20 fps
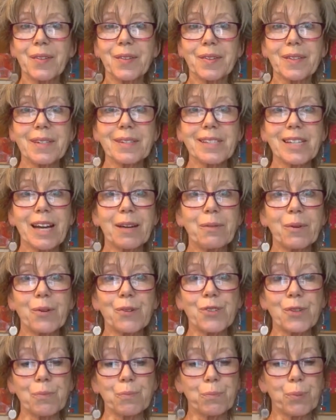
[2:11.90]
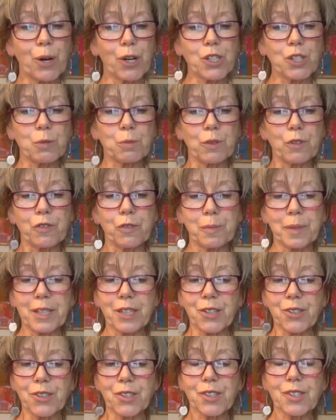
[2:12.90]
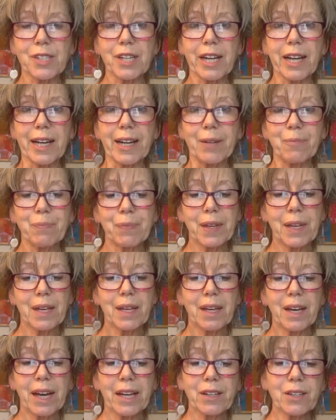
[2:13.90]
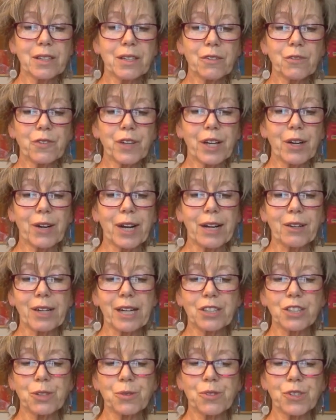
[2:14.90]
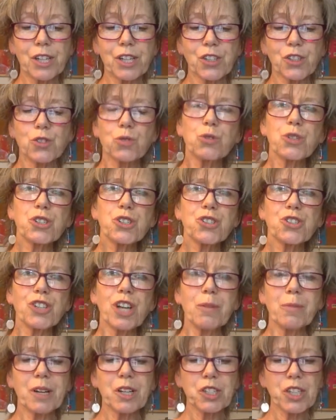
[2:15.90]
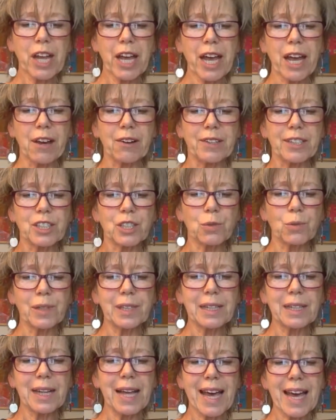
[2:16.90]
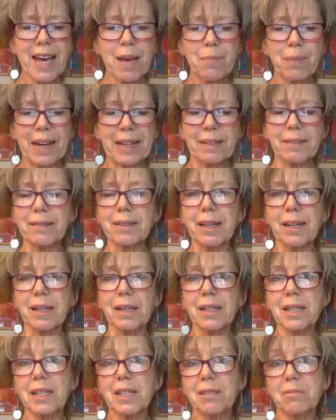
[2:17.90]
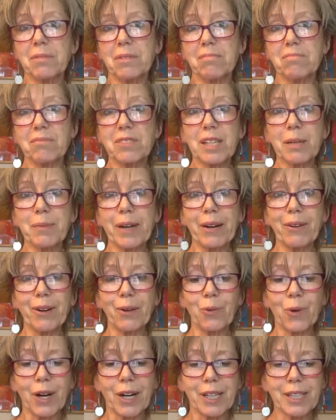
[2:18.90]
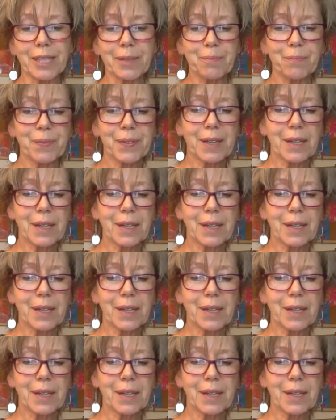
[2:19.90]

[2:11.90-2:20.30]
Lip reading: This time it was impossible for me not to stare. I couldn't figure out how she was going to squash so much hair into one little hairband thing, but somehow it worked.